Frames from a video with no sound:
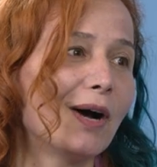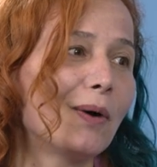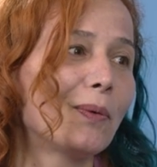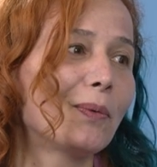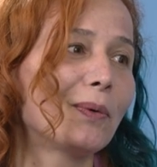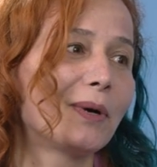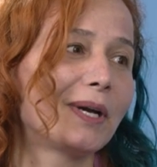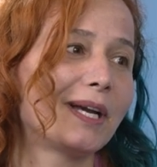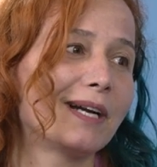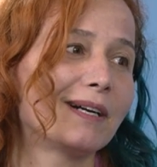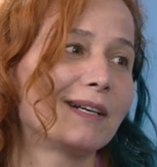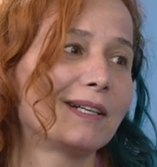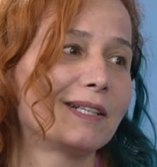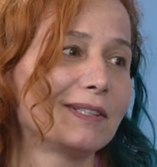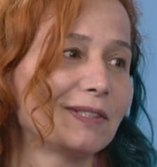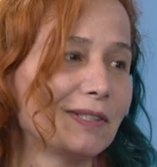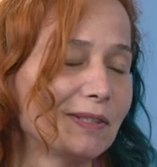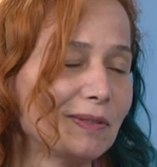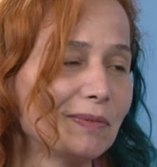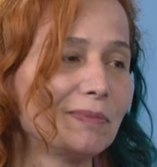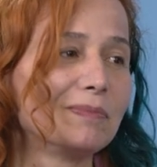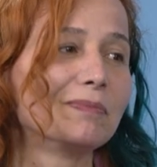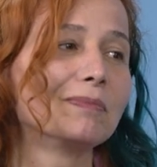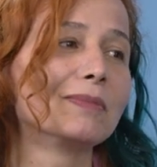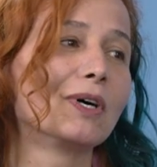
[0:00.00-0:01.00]
we are
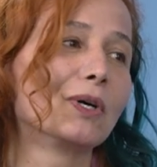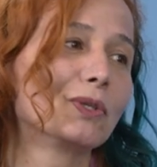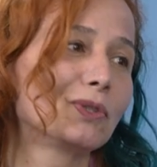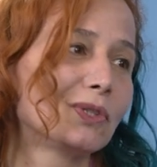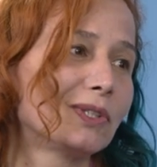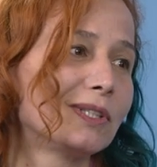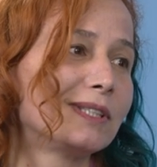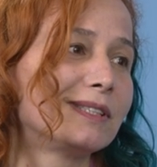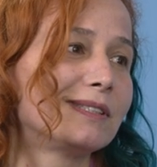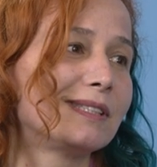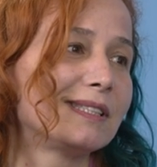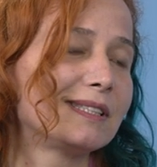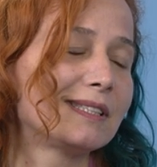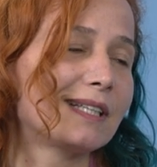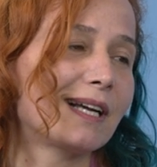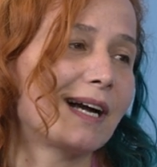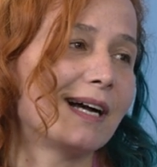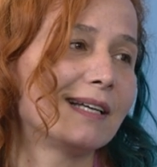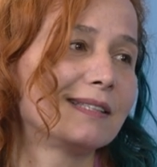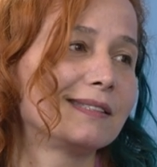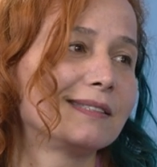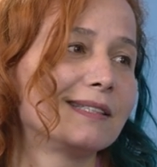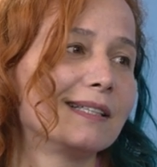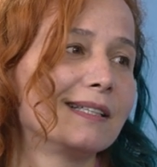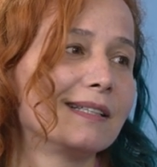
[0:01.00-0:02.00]
mostly
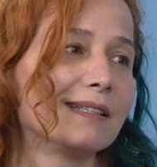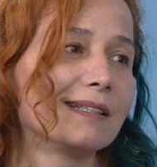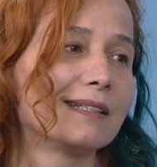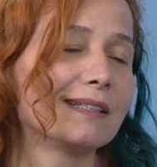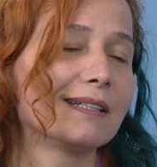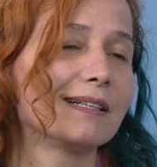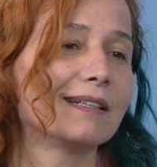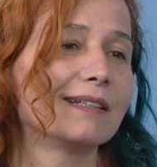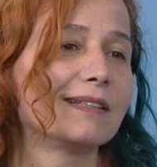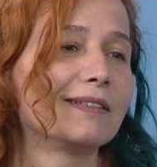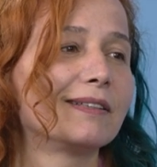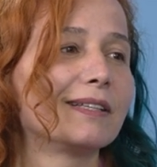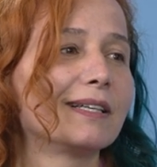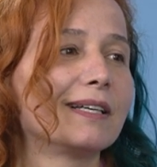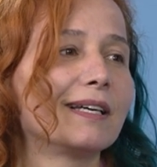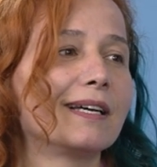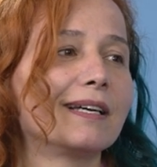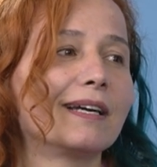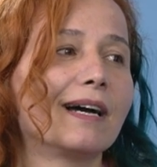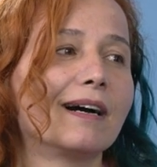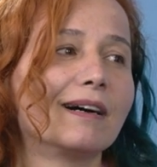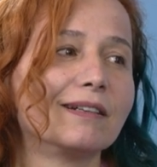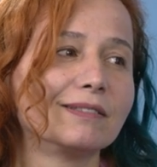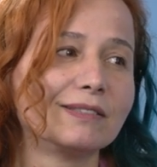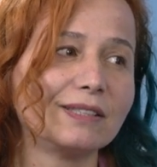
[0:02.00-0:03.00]
discussing the
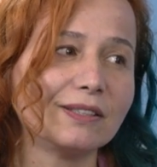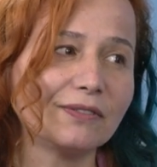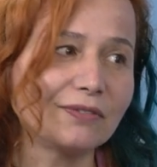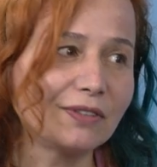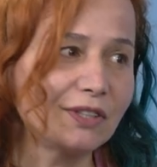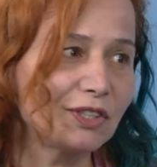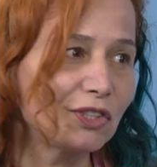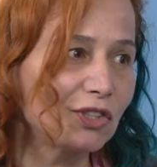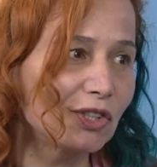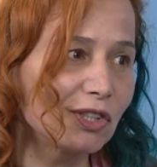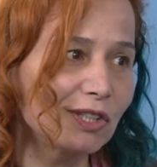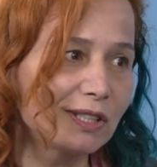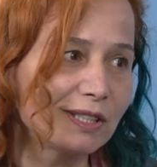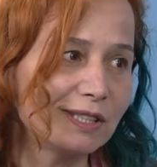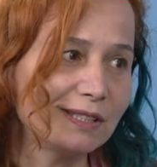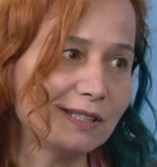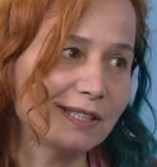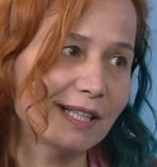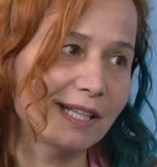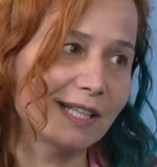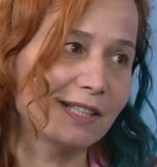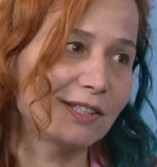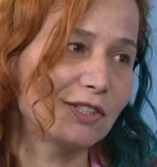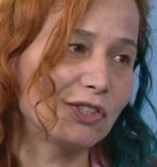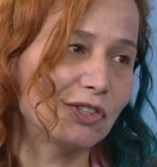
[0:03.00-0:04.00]
artificial
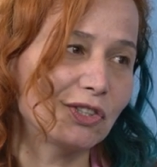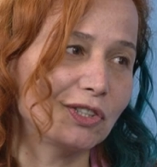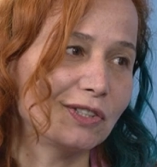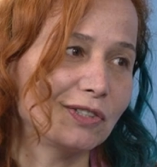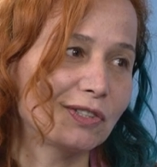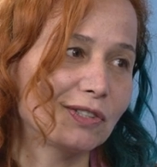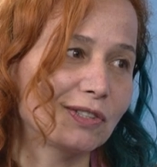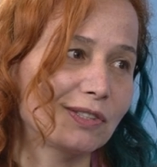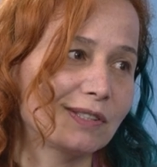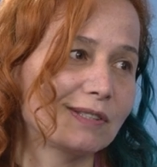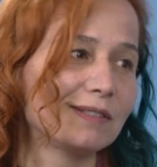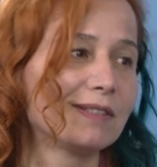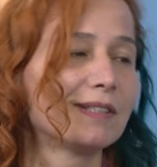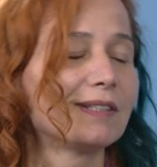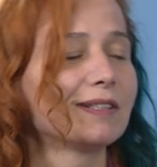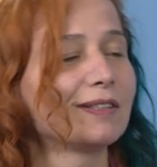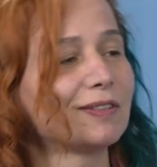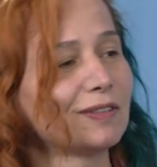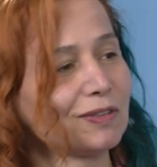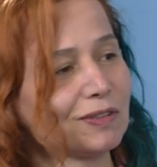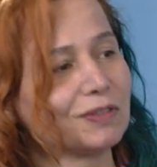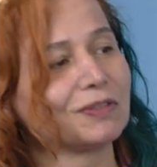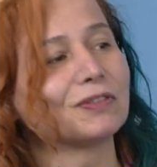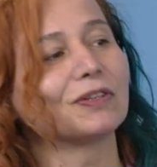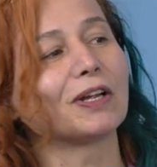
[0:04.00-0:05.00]
intelligence
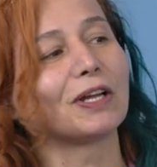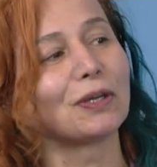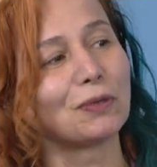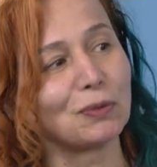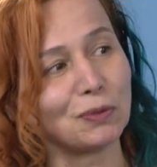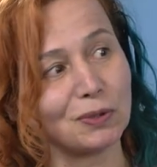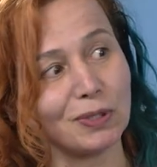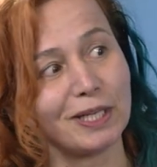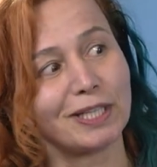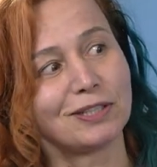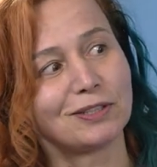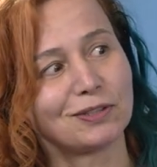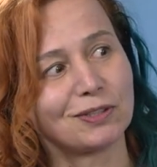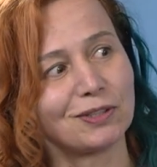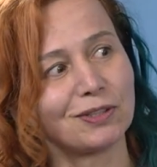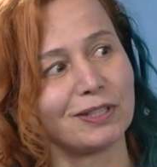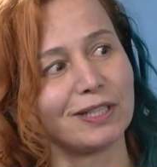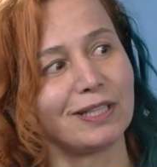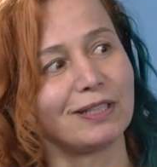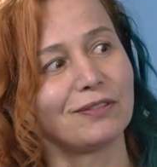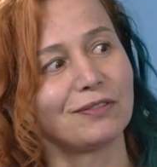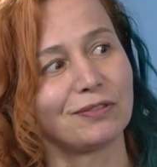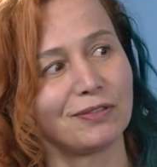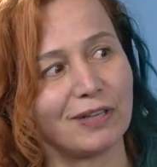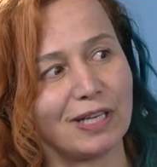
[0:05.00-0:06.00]

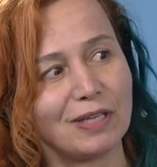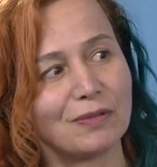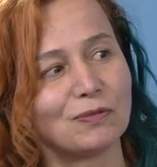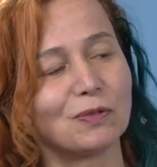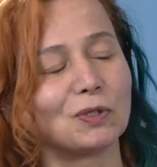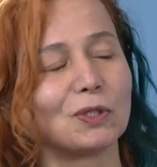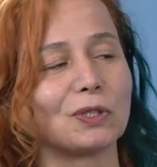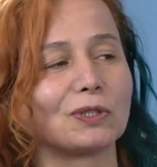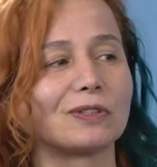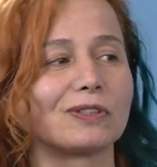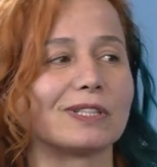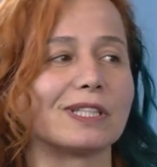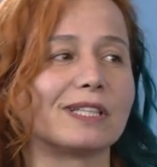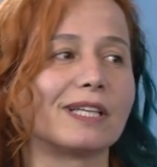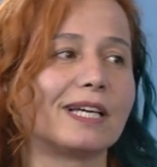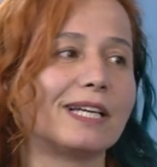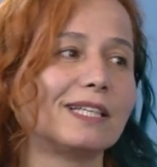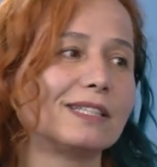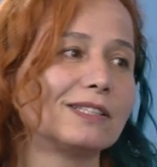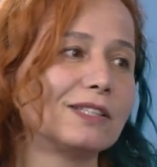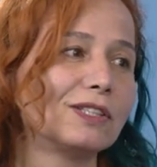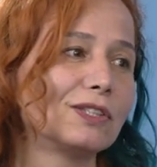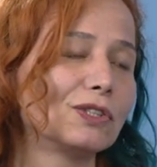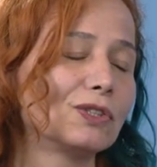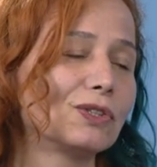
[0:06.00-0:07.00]
regulatory
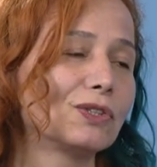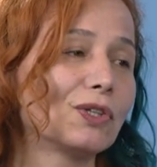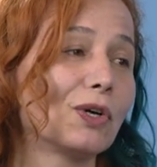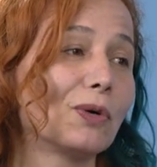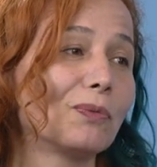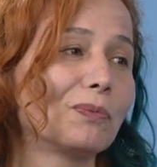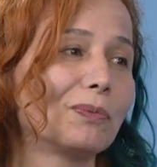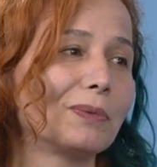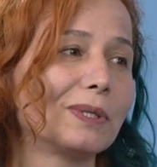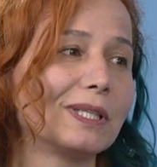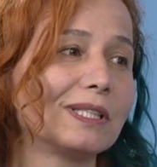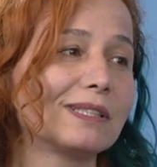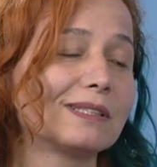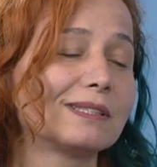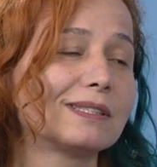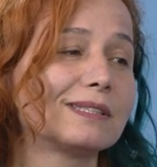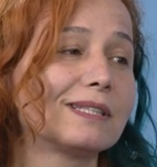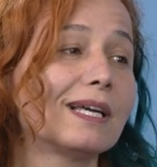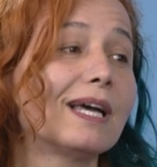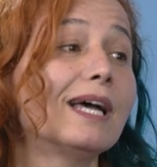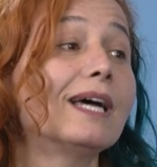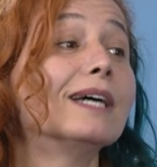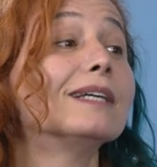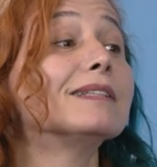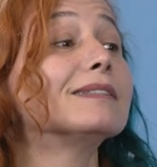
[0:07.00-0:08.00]
framework-related topics,
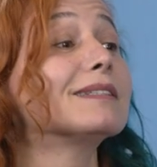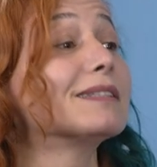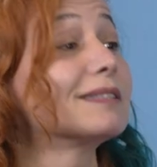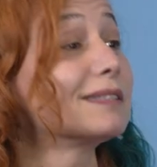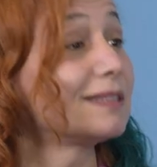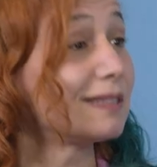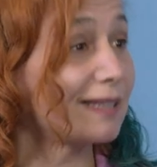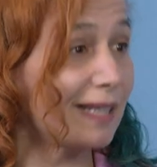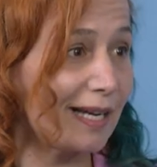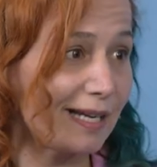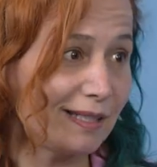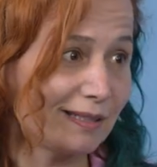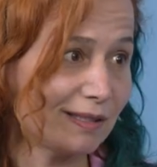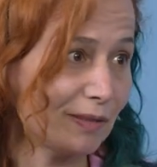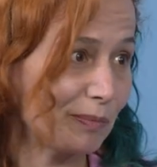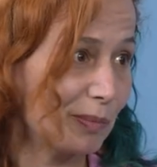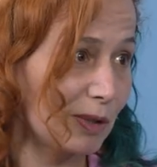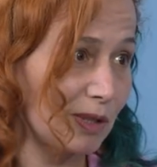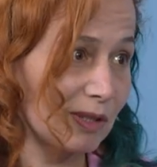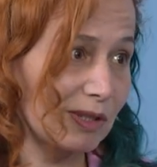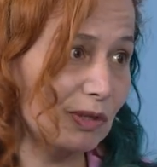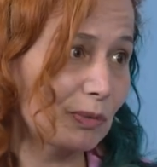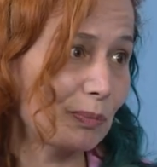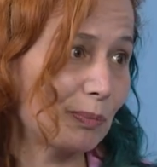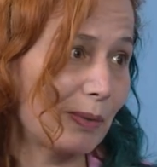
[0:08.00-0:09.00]
sustainable
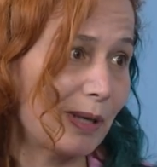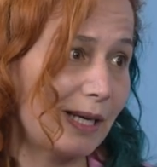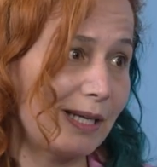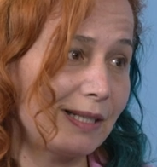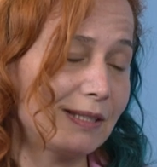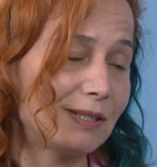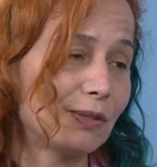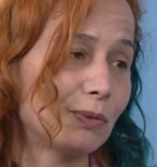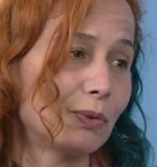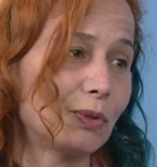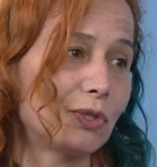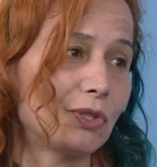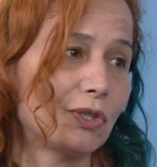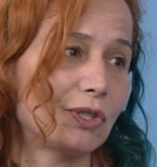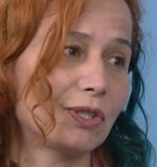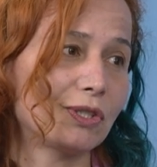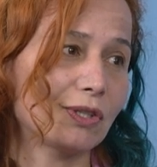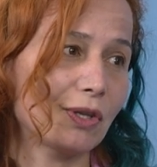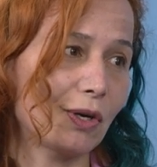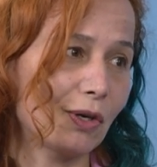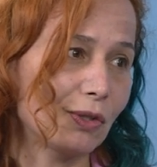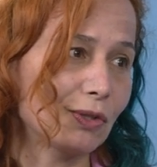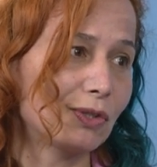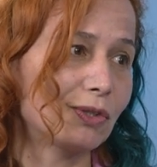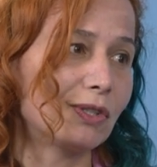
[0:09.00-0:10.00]
space, which is
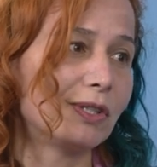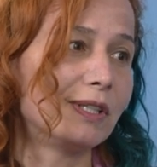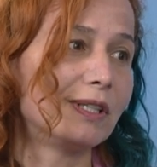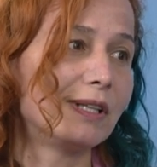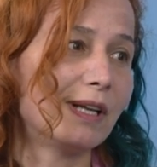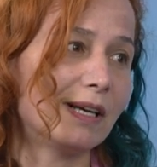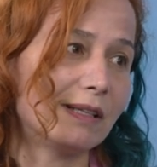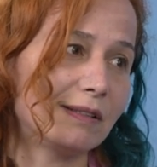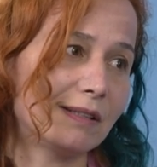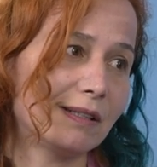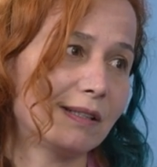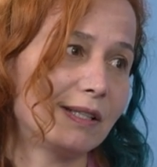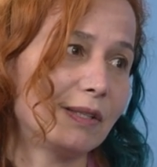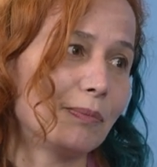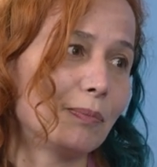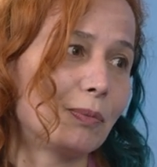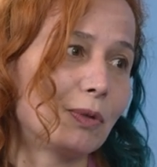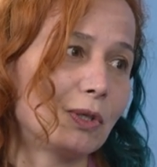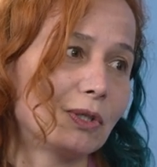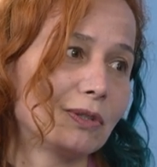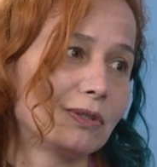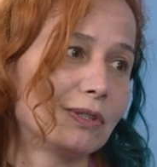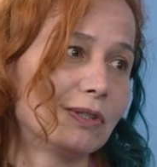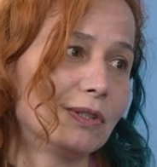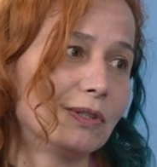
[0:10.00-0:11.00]
also another
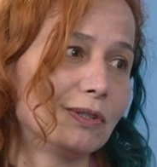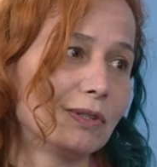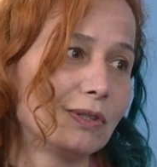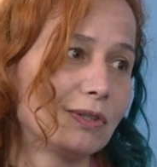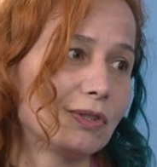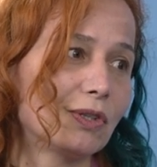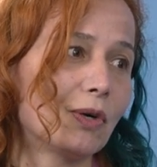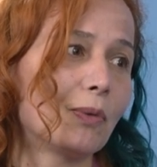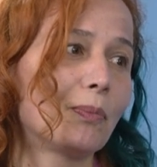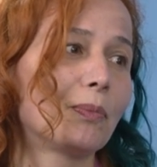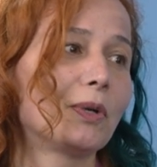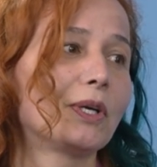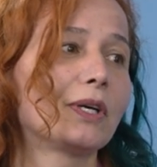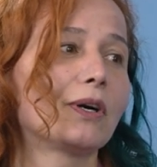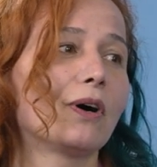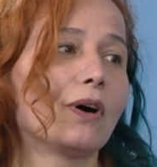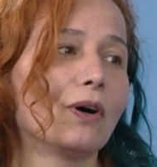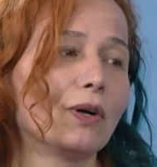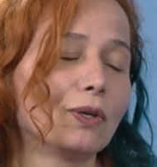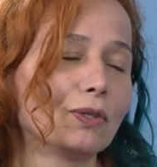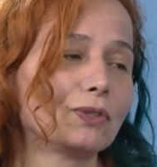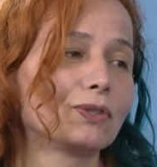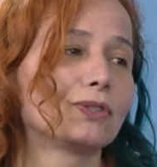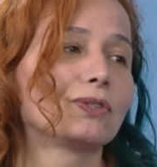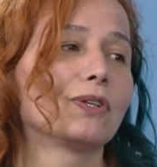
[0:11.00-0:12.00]
important topic,
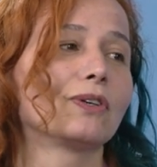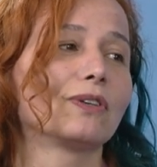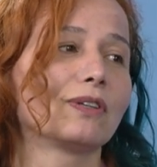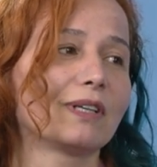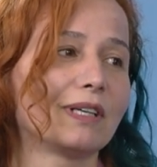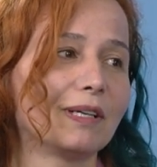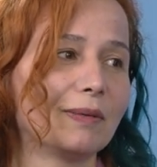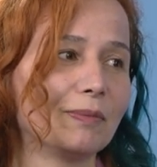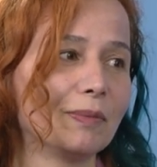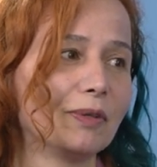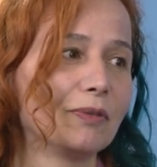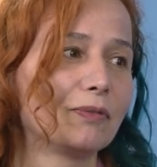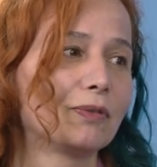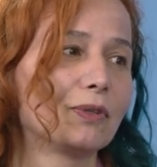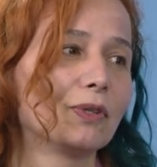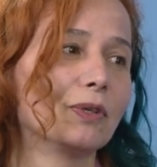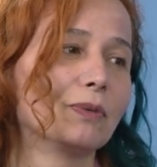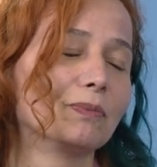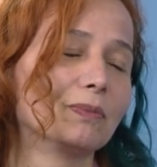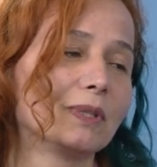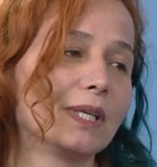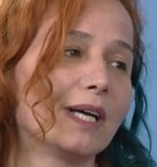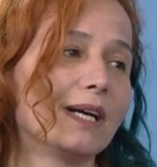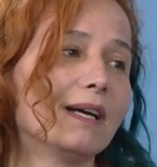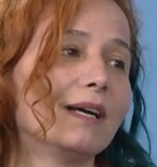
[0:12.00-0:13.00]
also coming
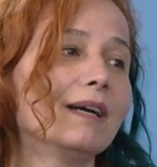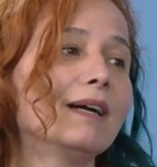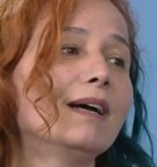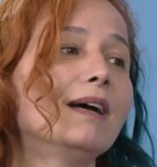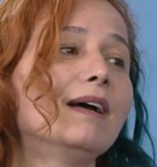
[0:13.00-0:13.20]
from the